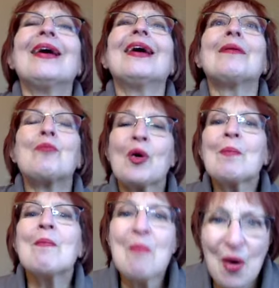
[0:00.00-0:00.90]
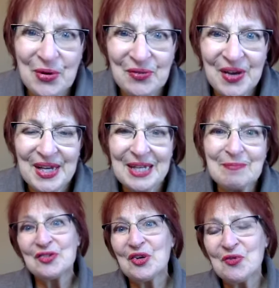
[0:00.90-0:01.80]
more motivating.
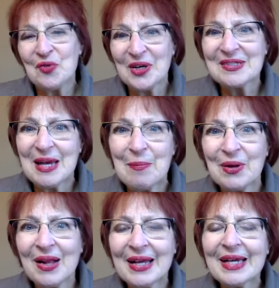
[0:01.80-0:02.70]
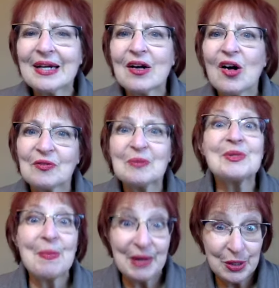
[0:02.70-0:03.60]
So for example, I got a call from
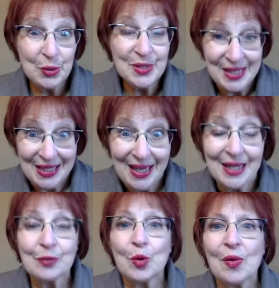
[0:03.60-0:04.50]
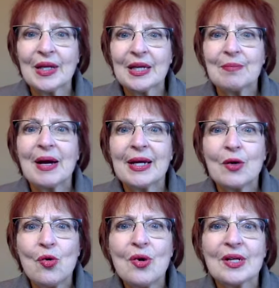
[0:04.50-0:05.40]
somebody who was thinking enrolling in my
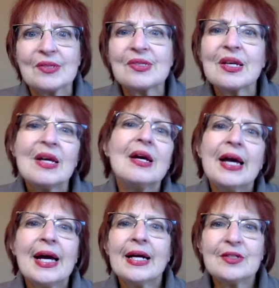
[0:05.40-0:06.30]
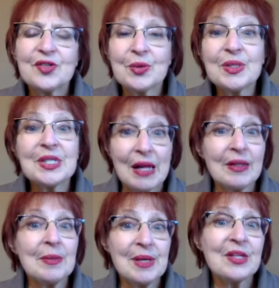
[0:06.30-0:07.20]
course, and she was
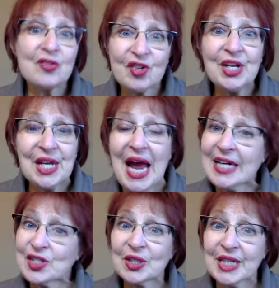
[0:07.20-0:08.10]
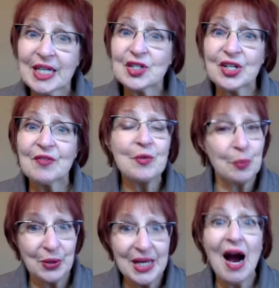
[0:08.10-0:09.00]
telling me that she had actually achieved
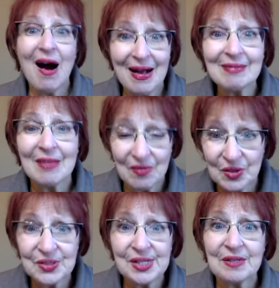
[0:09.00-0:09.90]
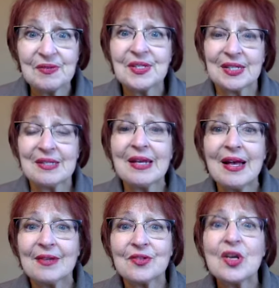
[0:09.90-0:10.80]
pretty high levels of
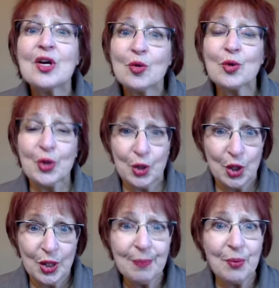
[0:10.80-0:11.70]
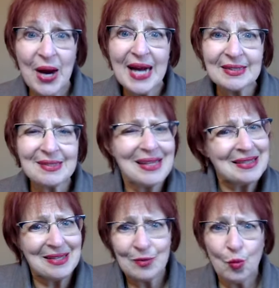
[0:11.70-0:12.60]
success with her current practice. I
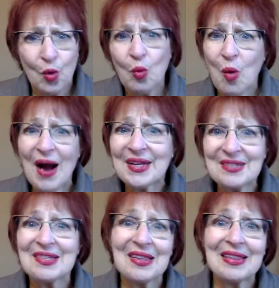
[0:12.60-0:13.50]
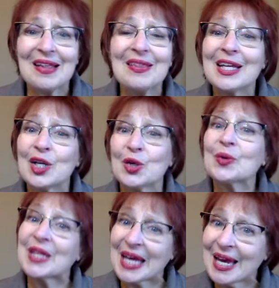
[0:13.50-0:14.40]
said, well, why is it then that you're
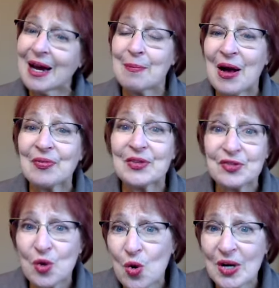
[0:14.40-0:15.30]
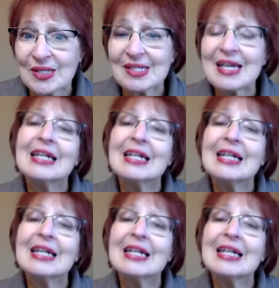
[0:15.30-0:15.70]
thinking about this course?